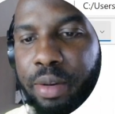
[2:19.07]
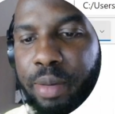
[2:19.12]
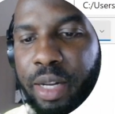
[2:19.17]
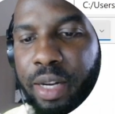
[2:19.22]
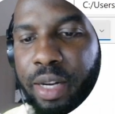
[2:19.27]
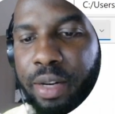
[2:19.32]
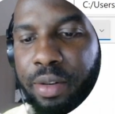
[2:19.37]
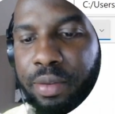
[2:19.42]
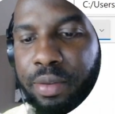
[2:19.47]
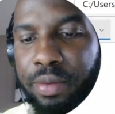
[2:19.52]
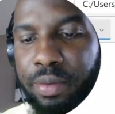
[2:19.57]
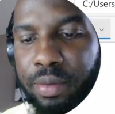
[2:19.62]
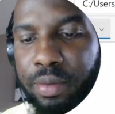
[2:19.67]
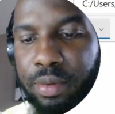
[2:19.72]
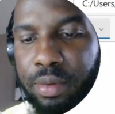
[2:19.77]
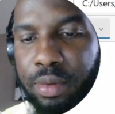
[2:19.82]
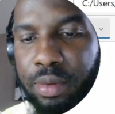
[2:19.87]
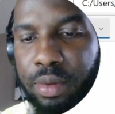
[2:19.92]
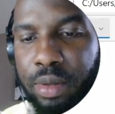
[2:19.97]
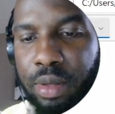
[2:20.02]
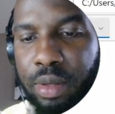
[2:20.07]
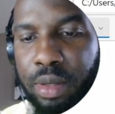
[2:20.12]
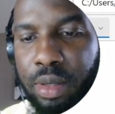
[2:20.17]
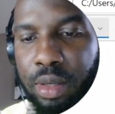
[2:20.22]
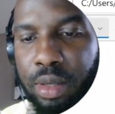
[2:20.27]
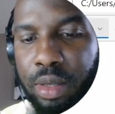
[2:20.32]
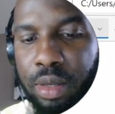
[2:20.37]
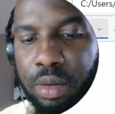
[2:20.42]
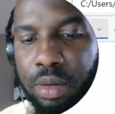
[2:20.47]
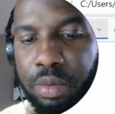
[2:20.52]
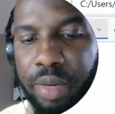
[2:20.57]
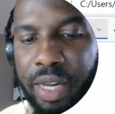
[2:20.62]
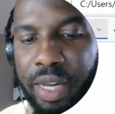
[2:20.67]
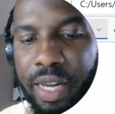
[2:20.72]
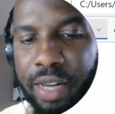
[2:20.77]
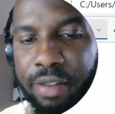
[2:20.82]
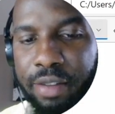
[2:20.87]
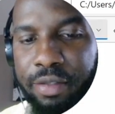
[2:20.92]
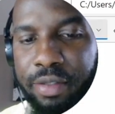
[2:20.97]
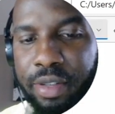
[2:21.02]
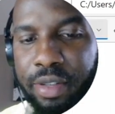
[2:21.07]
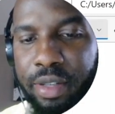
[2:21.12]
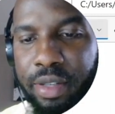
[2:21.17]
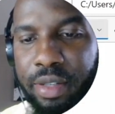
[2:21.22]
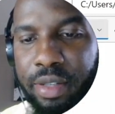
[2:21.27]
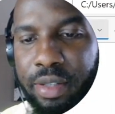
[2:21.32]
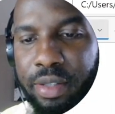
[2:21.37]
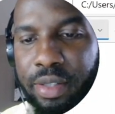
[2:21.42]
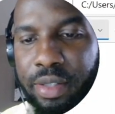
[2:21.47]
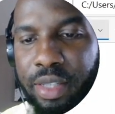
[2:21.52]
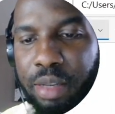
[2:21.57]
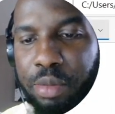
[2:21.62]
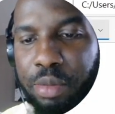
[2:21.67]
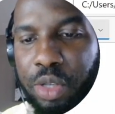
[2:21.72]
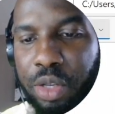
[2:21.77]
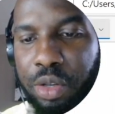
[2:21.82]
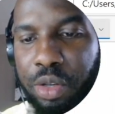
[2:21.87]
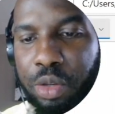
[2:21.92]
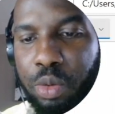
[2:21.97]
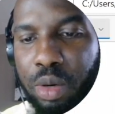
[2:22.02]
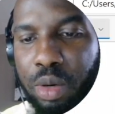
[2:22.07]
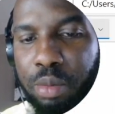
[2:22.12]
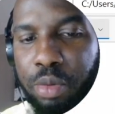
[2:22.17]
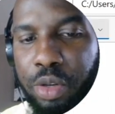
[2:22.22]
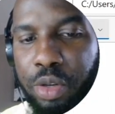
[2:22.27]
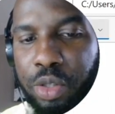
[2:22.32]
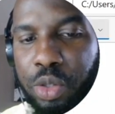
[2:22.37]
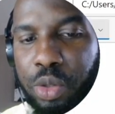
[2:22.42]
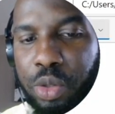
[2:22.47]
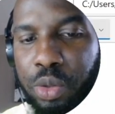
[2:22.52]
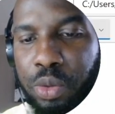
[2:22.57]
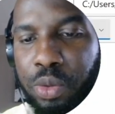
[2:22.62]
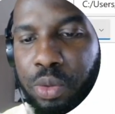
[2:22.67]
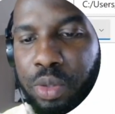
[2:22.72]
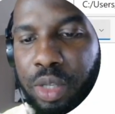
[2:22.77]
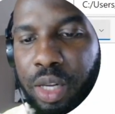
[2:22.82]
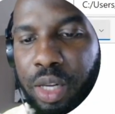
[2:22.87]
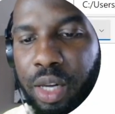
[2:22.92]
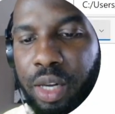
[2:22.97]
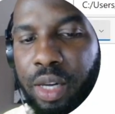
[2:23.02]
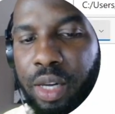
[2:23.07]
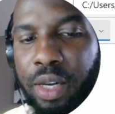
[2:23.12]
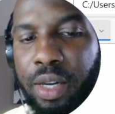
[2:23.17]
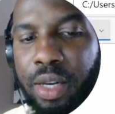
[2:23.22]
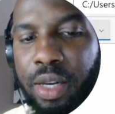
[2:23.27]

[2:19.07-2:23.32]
here, we have same circuit, 1.2K